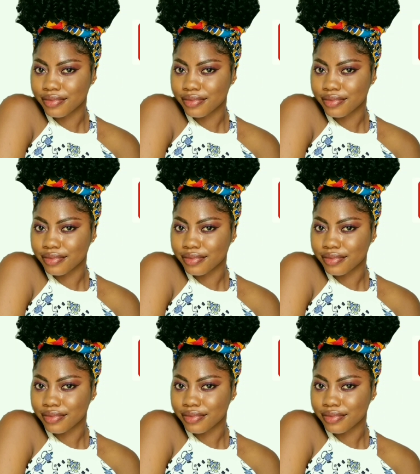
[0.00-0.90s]

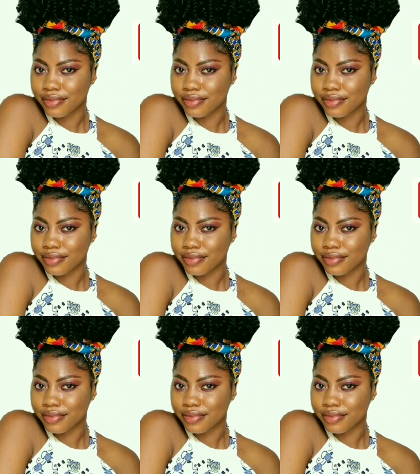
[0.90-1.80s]

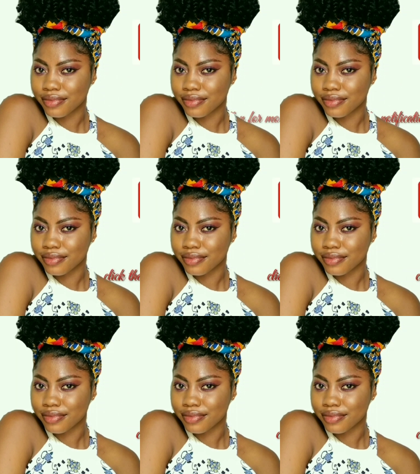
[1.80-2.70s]

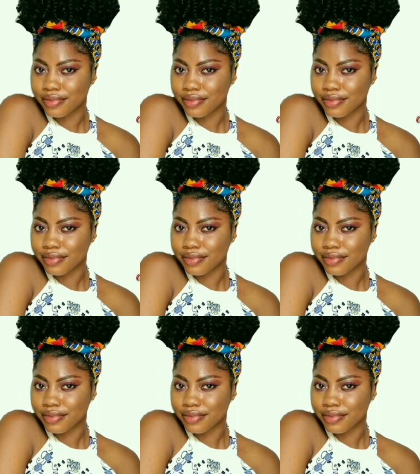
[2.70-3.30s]
Nothing is said.